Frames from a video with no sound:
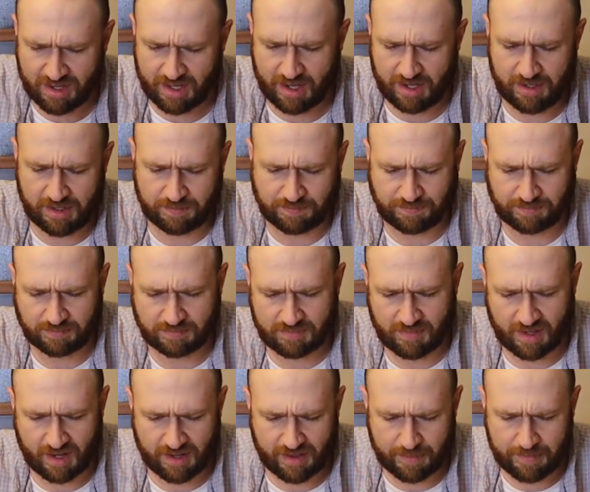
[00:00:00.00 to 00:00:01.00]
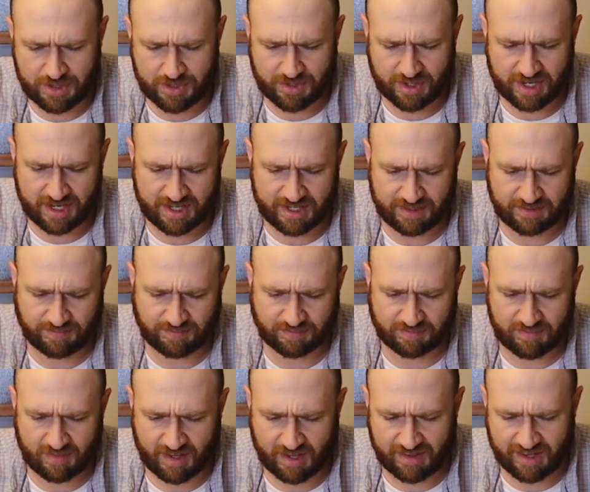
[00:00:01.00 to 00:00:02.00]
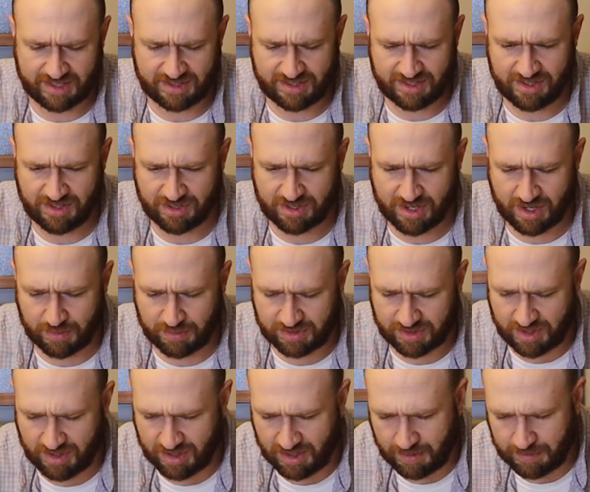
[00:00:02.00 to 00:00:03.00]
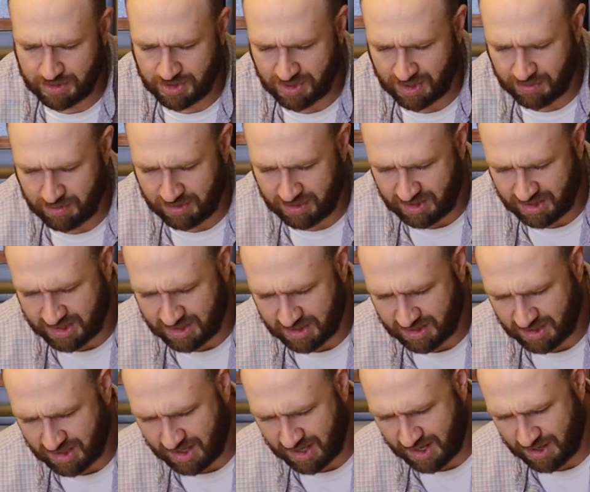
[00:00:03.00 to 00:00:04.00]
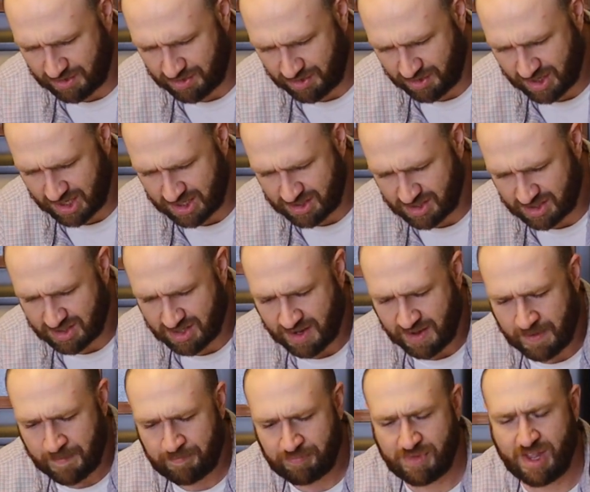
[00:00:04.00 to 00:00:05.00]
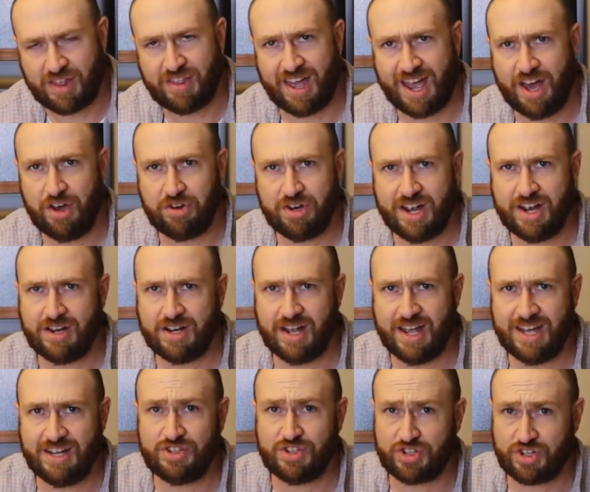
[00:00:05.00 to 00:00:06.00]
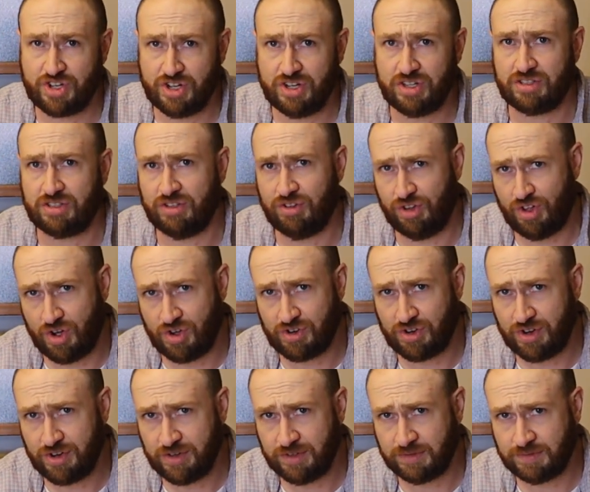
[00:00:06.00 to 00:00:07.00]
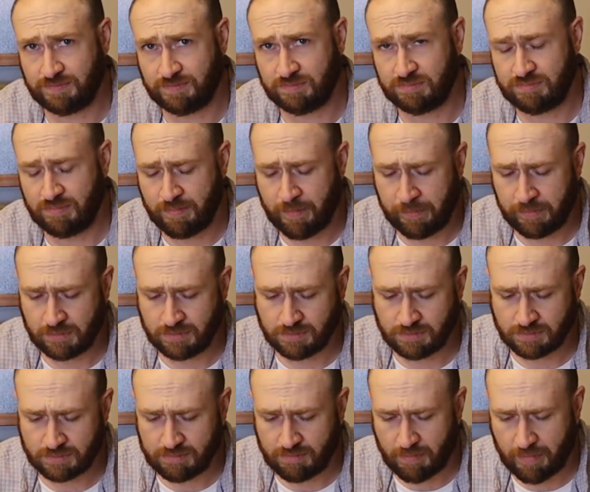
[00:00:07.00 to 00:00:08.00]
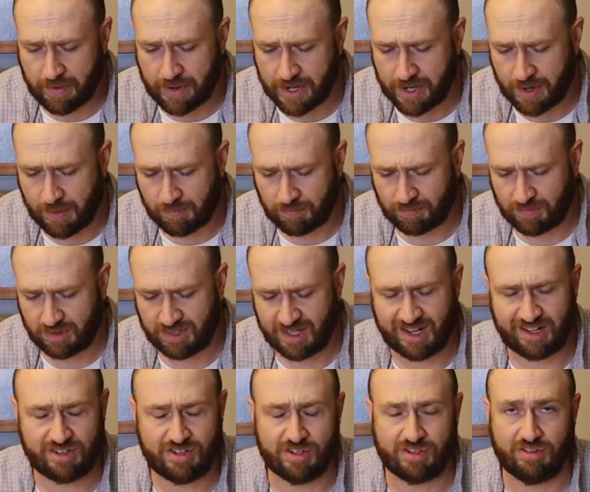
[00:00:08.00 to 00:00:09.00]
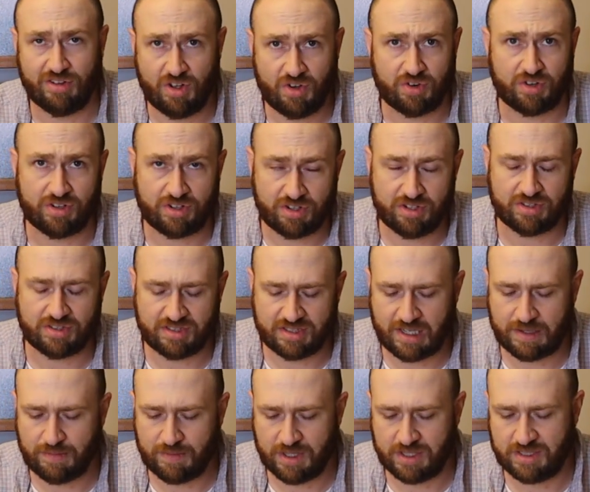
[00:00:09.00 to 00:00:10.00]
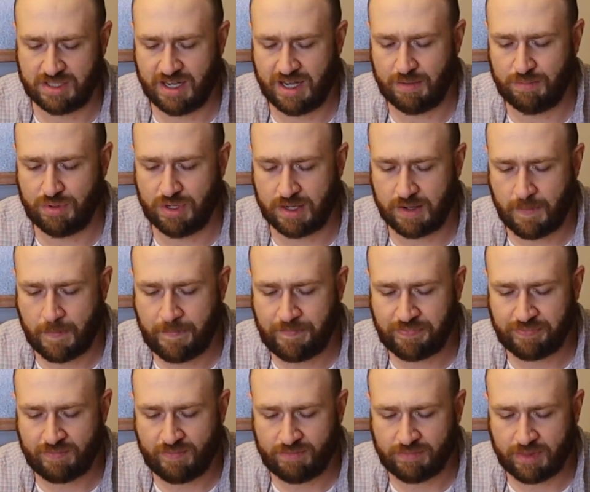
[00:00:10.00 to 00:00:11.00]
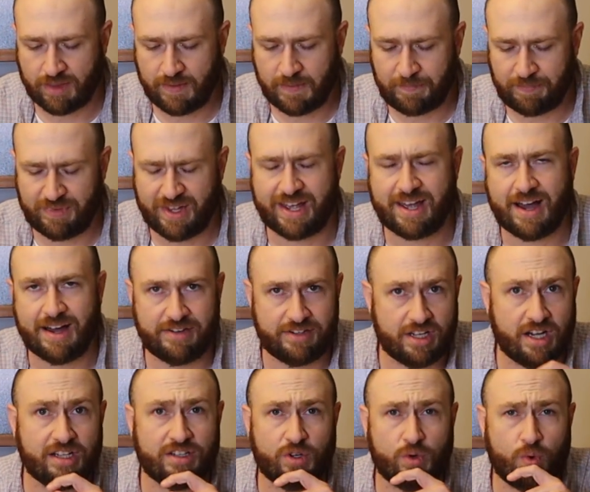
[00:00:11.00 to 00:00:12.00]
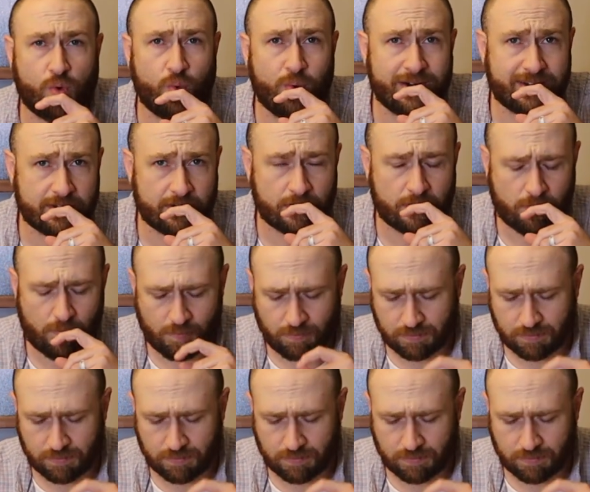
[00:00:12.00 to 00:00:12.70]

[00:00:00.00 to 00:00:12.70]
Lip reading: Let me try. That center cut was good. Let me try one of these outer edges. Now the outer edges cooked longer. Not cooked longer, cooked the same amount of time, but that got done quicker.